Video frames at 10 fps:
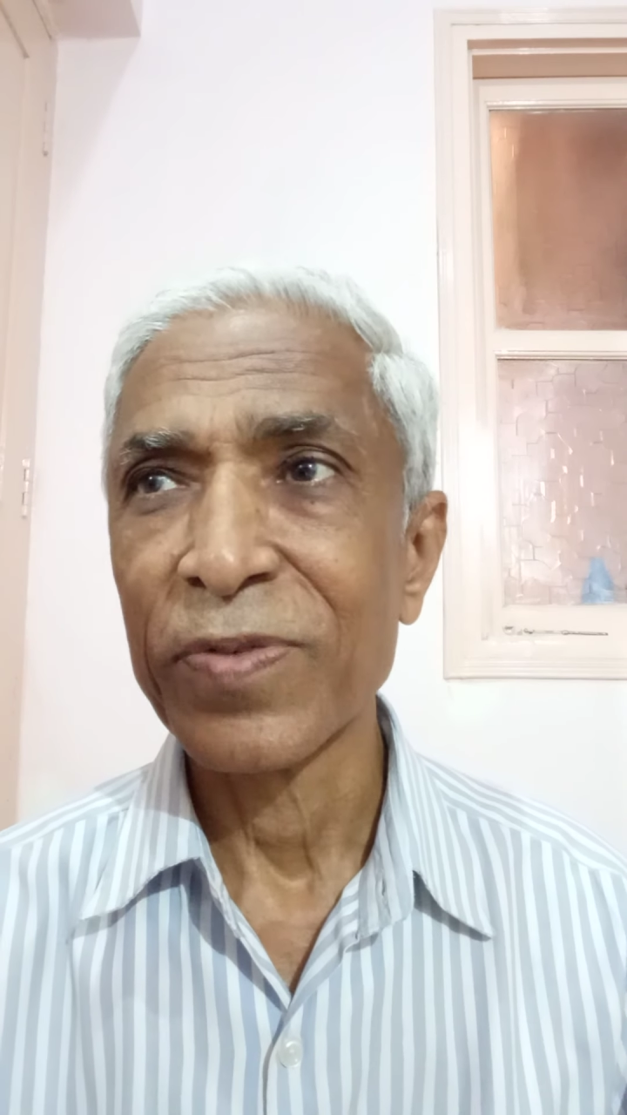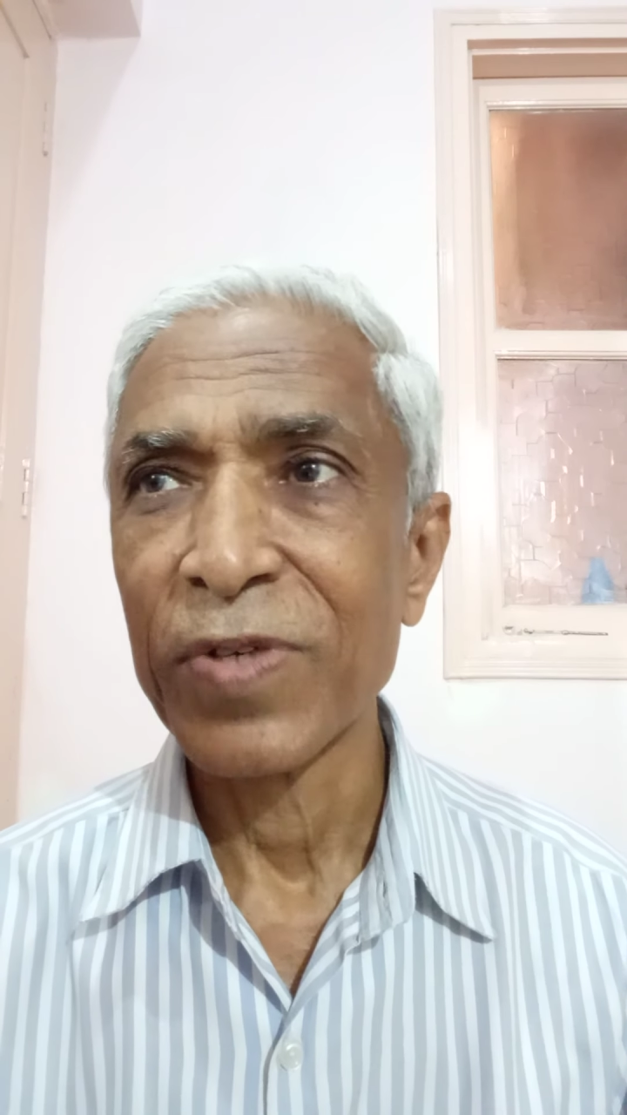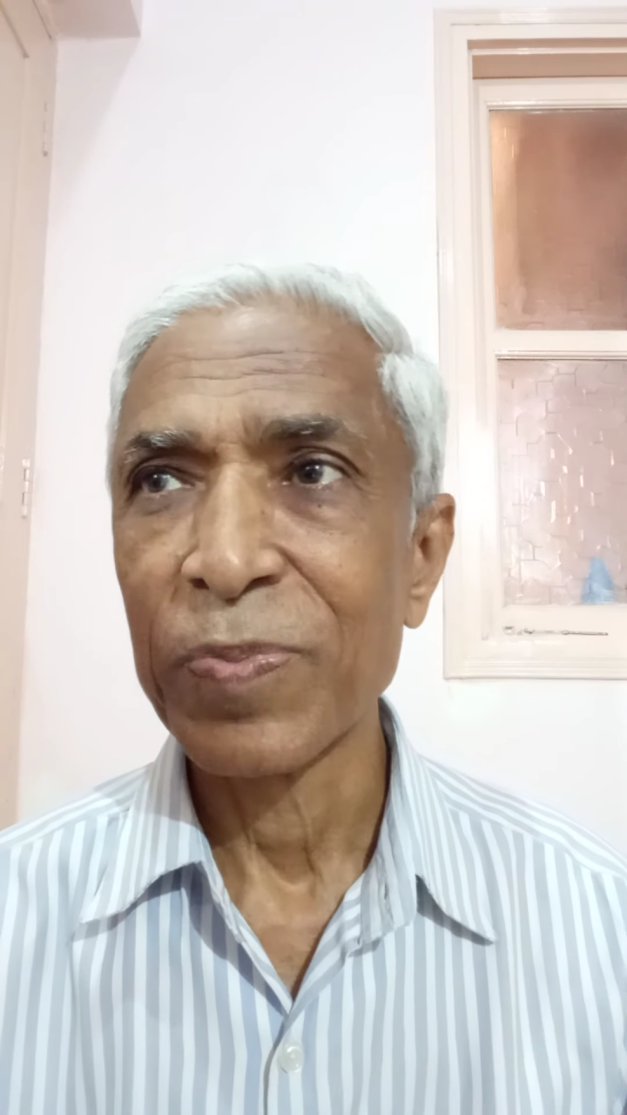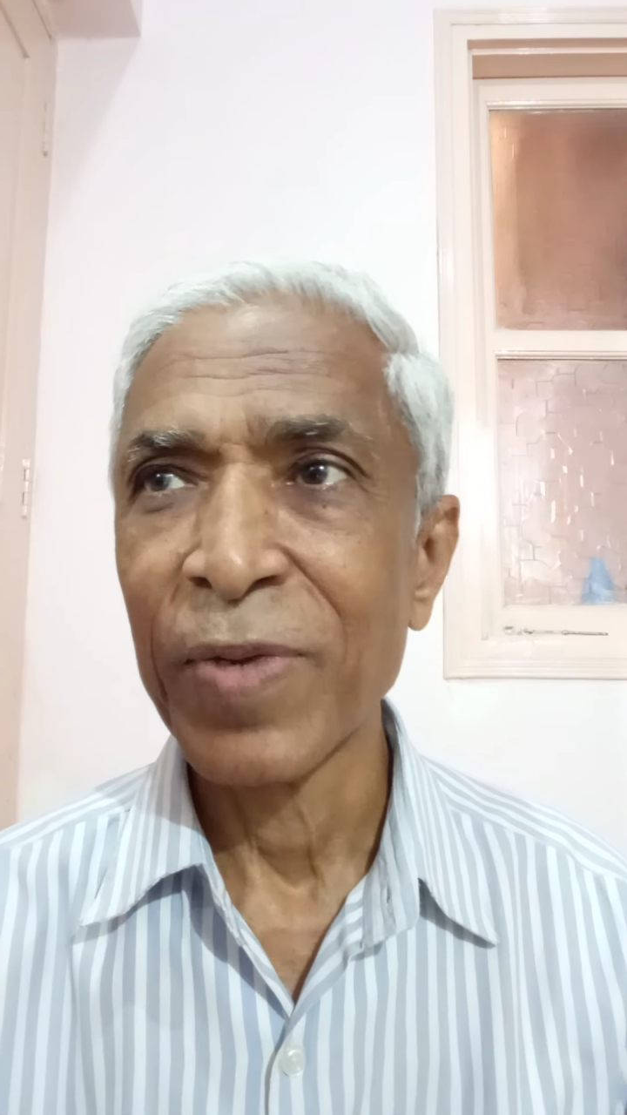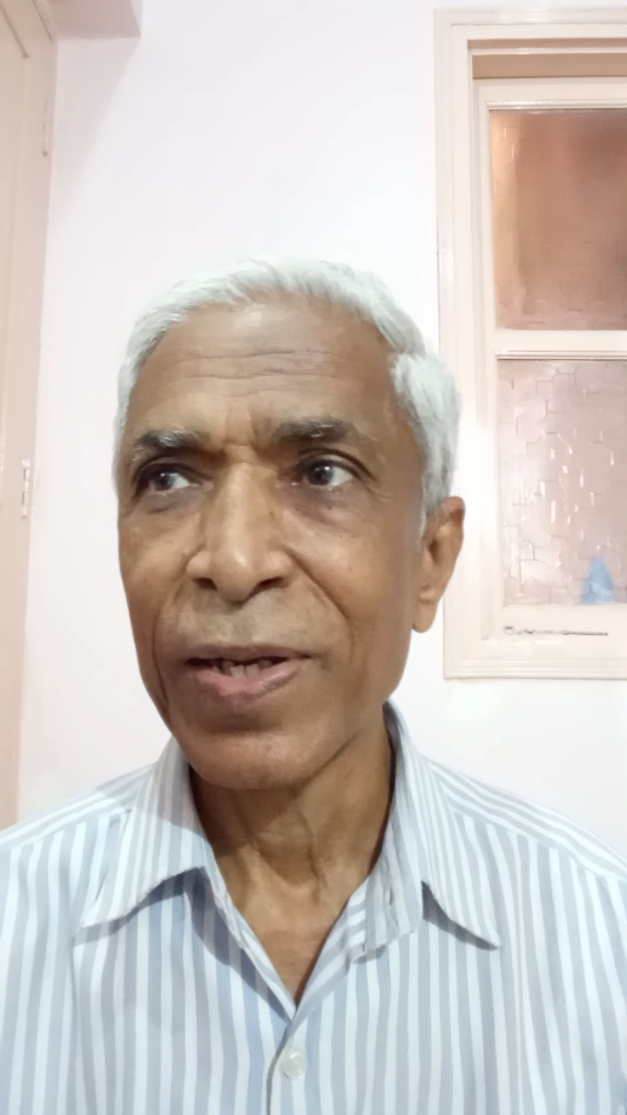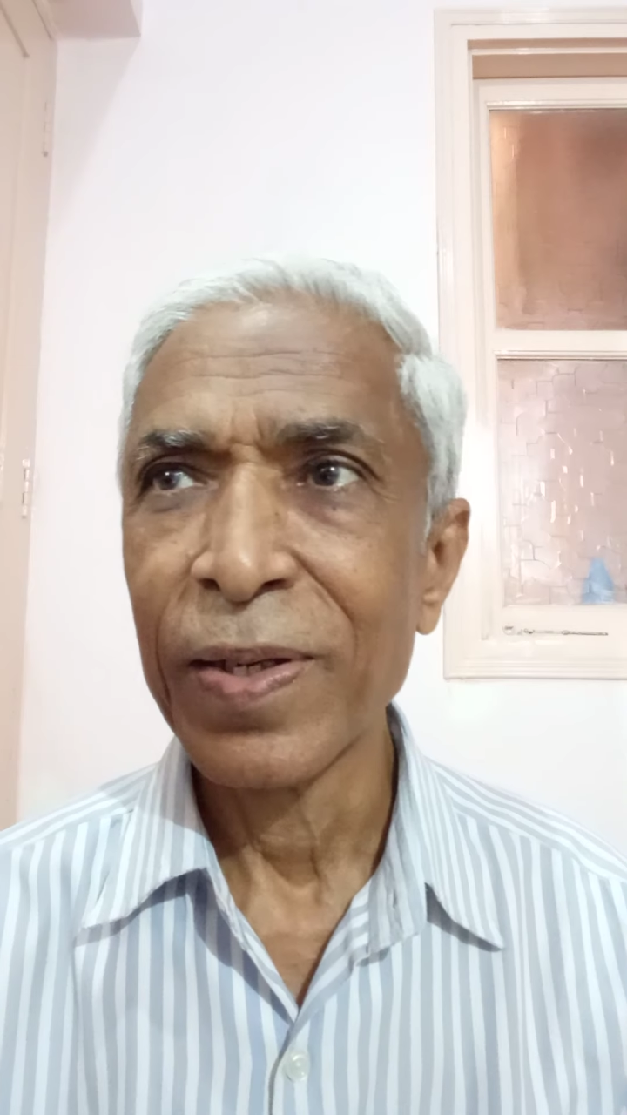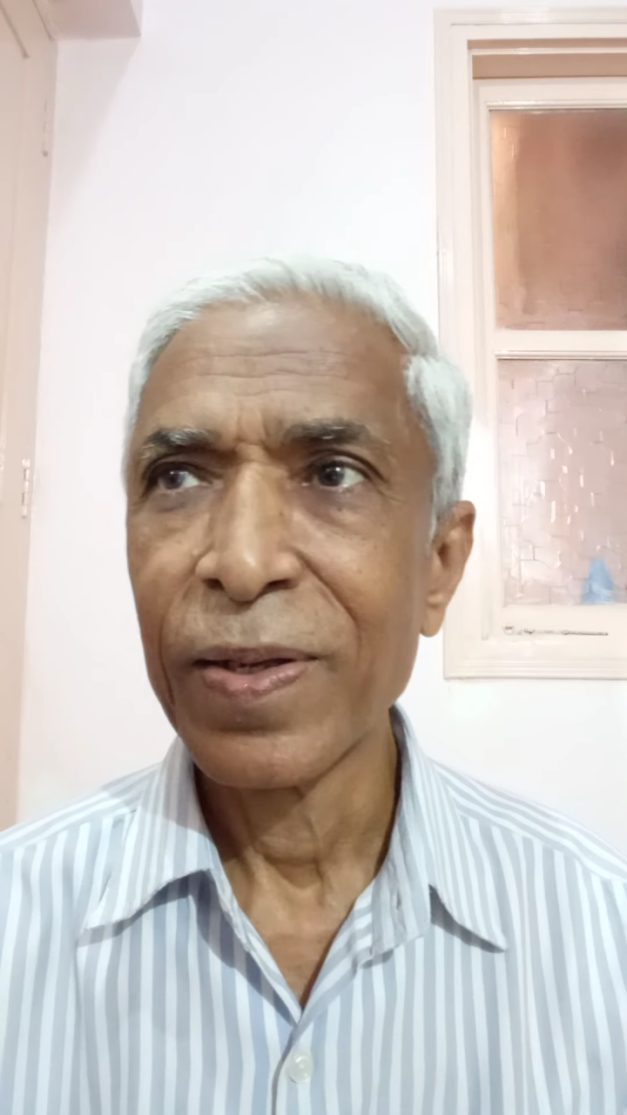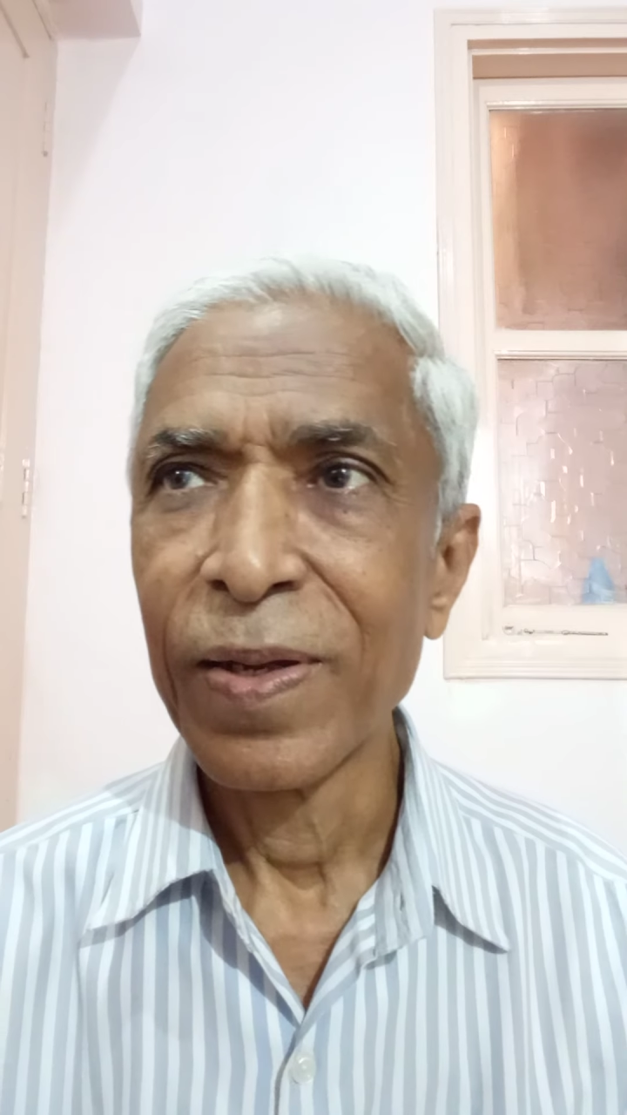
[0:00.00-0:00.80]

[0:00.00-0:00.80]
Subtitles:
which may